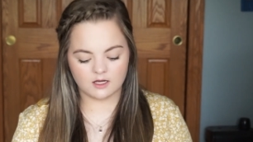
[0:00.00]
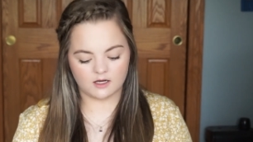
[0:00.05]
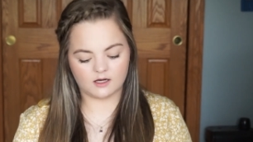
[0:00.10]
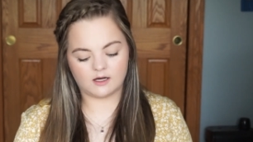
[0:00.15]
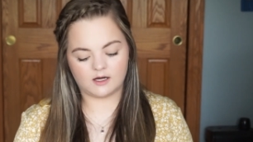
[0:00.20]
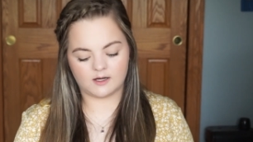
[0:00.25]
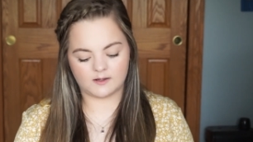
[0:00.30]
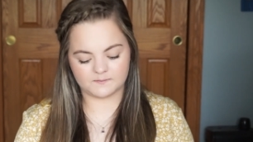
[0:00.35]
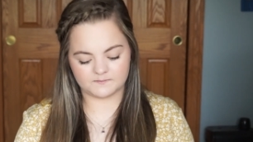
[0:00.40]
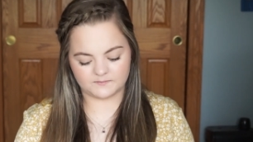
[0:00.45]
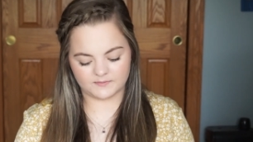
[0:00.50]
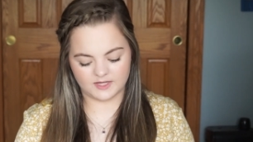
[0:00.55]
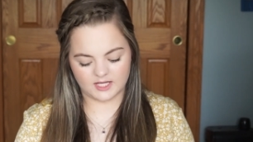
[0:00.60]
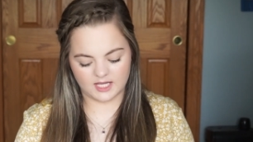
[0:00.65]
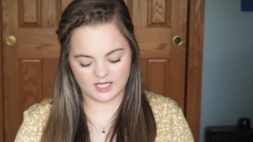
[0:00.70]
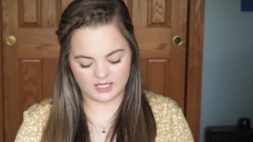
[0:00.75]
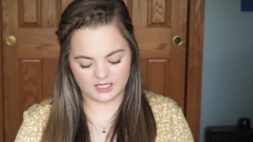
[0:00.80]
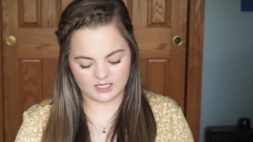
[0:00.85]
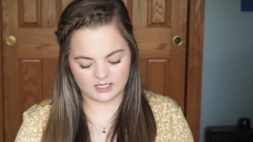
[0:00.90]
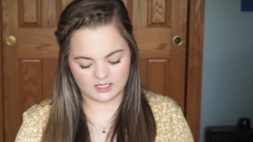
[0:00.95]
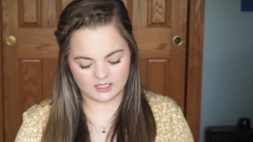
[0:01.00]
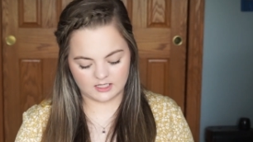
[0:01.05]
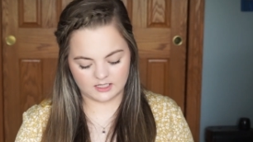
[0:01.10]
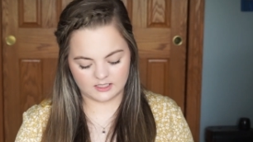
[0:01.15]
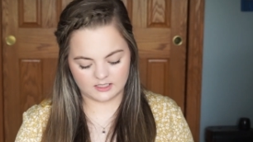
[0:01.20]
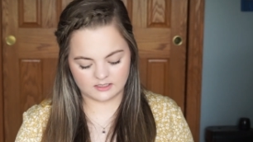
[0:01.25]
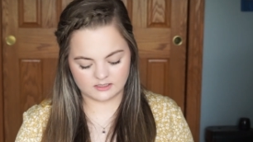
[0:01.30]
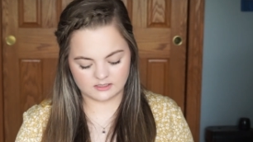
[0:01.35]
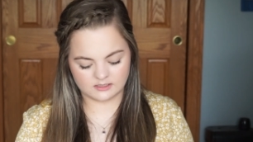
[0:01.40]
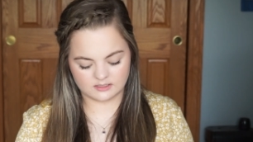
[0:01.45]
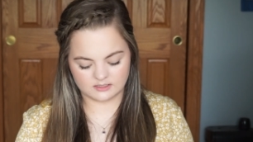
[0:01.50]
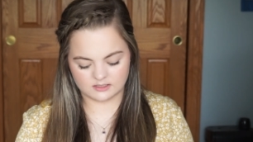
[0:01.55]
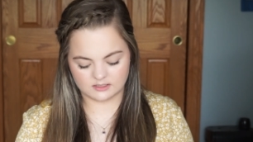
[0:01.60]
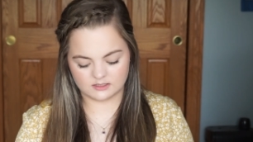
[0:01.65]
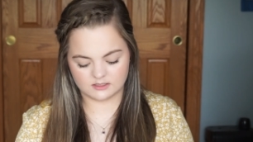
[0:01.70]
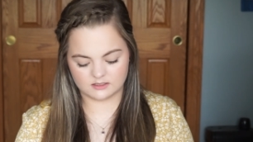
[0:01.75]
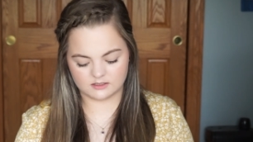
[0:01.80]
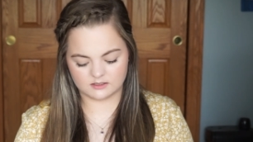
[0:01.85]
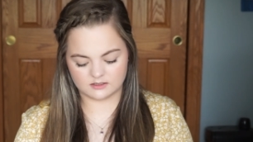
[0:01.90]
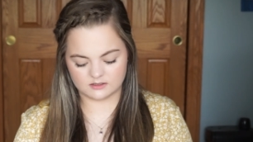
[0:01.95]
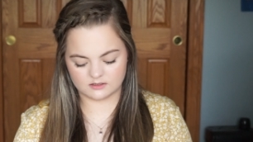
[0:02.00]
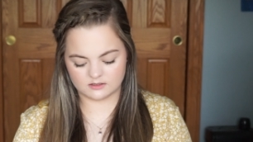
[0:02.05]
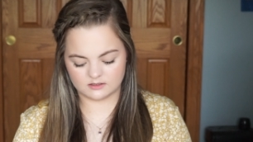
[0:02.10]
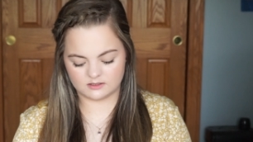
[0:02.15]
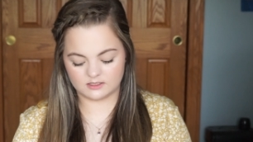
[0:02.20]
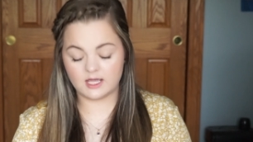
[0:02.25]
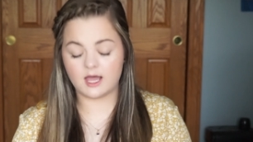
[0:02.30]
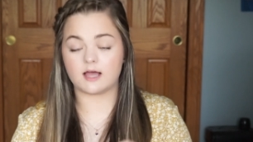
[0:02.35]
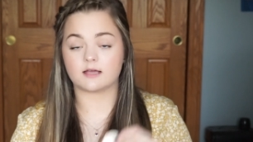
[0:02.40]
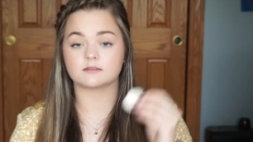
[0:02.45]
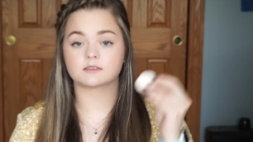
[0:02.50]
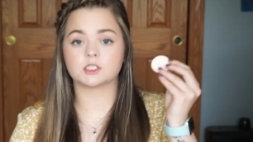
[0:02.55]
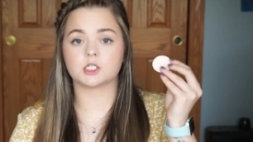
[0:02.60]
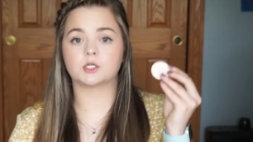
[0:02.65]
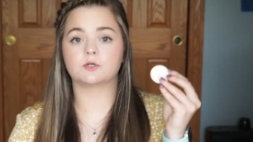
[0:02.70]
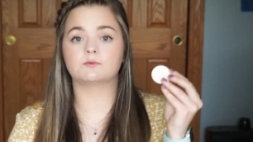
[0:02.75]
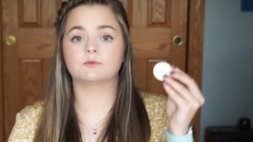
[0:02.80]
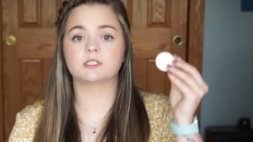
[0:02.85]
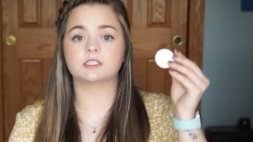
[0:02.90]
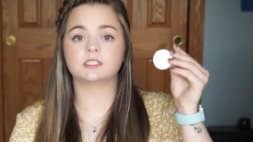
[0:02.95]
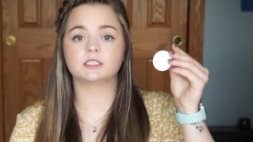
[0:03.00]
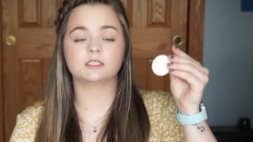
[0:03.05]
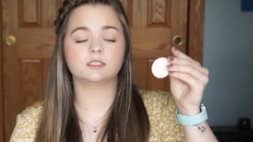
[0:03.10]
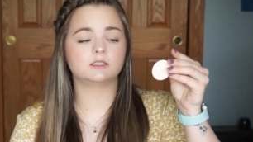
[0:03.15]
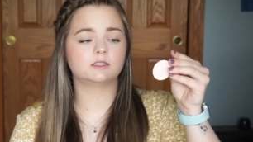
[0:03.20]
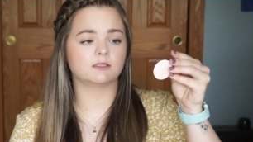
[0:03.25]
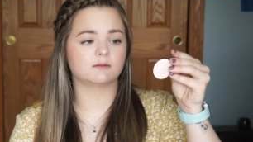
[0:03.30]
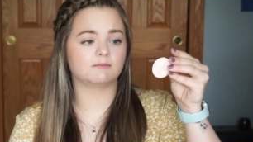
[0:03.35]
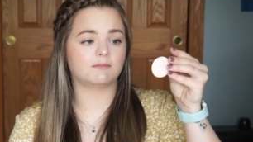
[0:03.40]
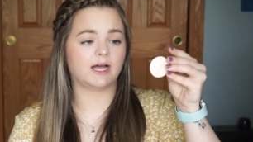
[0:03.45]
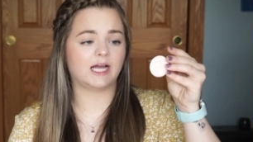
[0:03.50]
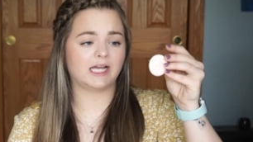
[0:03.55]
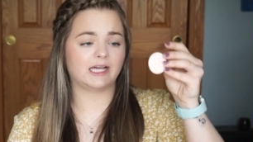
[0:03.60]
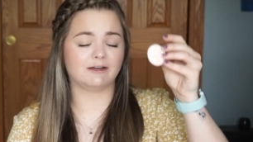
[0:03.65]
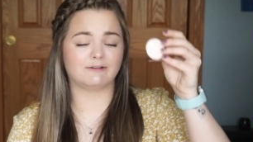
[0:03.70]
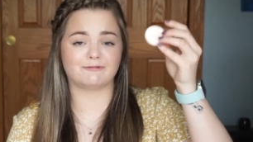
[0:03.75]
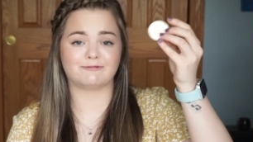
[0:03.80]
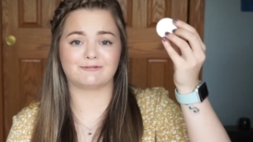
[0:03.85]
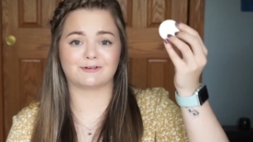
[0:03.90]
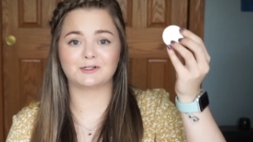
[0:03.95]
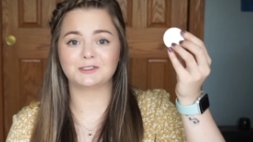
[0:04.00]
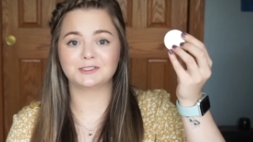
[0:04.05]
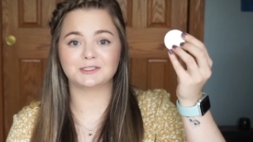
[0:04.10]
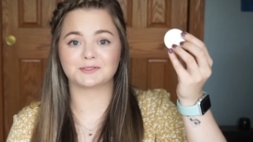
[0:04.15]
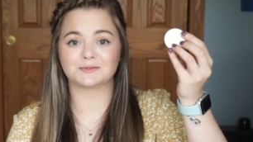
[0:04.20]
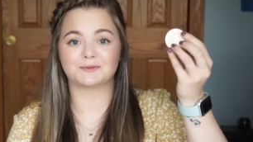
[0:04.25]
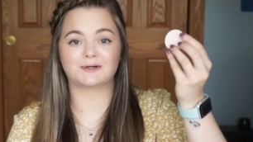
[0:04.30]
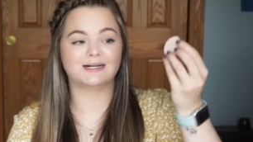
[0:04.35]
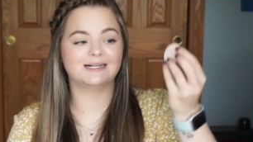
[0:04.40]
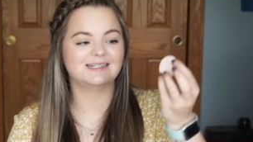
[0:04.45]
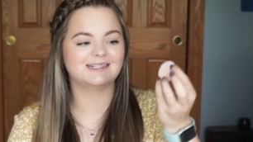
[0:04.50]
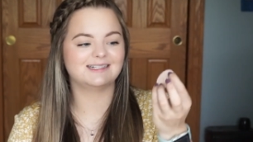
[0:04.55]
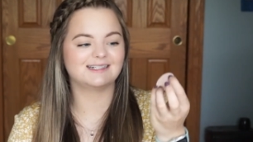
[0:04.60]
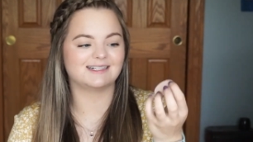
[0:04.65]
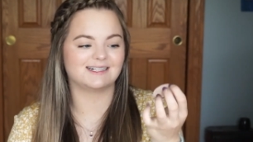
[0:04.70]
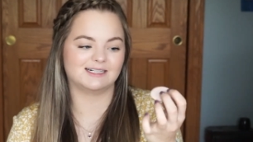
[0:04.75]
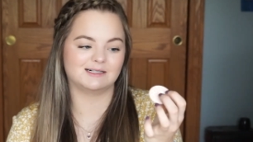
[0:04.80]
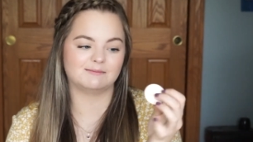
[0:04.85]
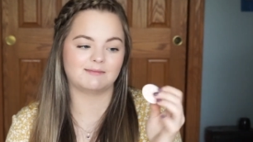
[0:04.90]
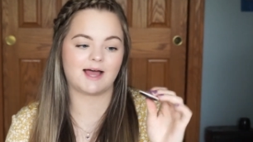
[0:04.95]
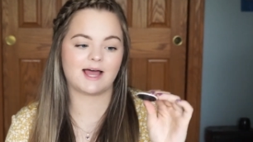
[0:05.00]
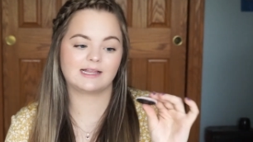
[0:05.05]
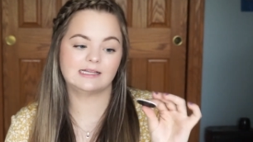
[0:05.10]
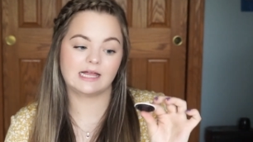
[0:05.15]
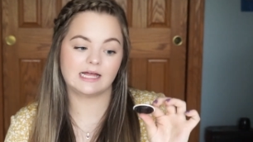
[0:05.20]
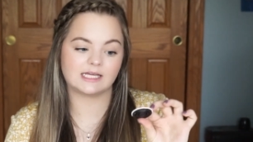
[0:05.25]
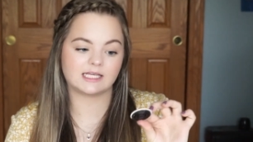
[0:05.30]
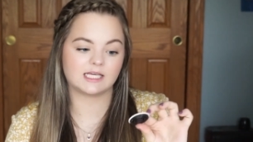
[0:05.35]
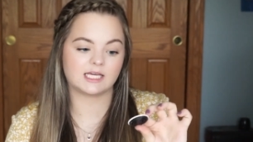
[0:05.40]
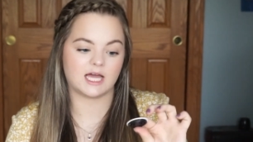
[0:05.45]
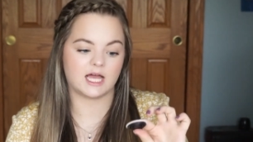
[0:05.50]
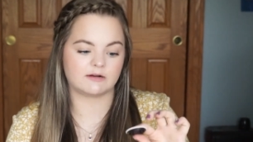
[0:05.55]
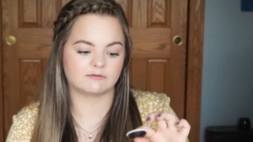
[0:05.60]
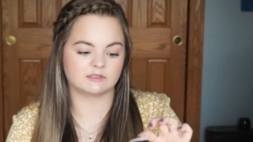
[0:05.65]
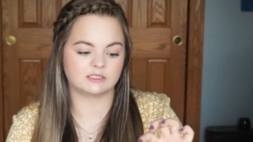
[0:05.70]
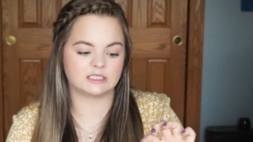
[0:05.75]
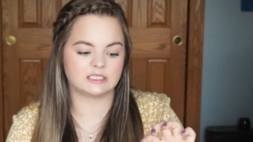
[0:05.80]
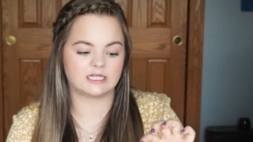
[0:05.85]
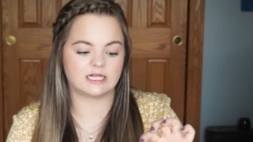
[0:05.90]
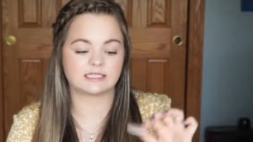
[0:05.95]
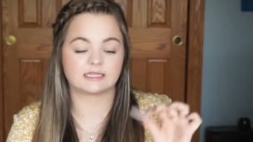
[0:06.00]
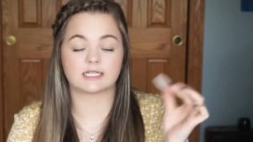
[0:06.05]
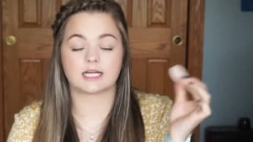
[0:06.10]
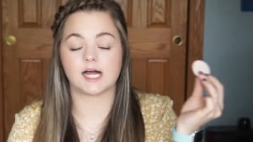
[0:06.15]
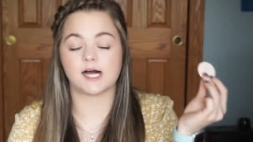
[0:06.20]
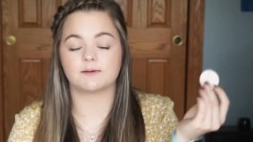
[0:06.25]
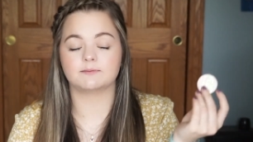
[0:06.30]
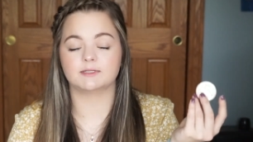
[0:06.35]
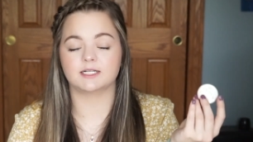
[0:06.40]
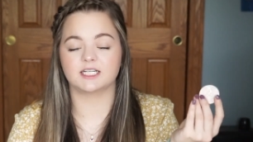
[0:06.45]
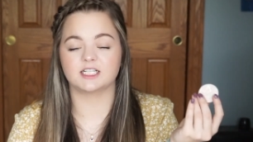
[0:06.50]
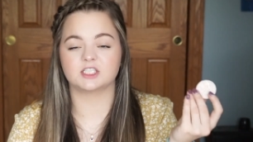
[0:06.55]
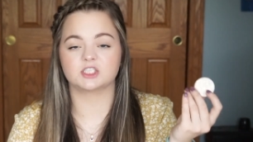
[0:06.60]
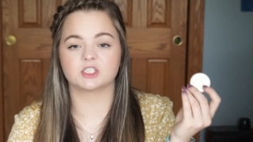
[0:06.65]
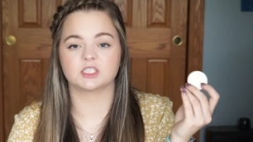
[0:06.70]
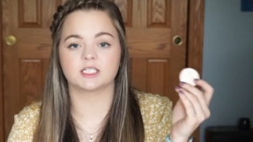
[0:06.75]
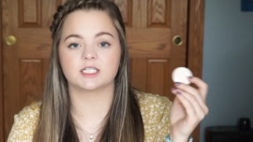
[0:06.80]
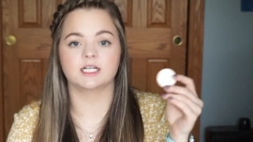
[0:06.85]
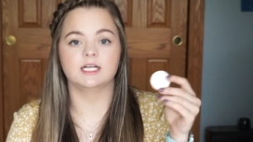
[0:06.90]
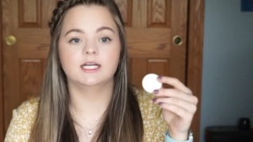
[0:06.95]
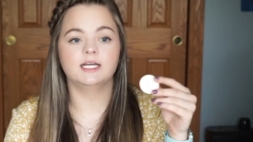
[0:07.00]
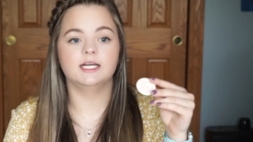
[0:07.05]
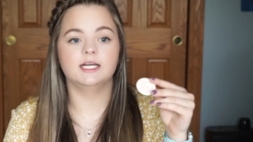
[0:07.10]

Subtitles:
And yeah, so this is my first one. I like it. I really like the combination,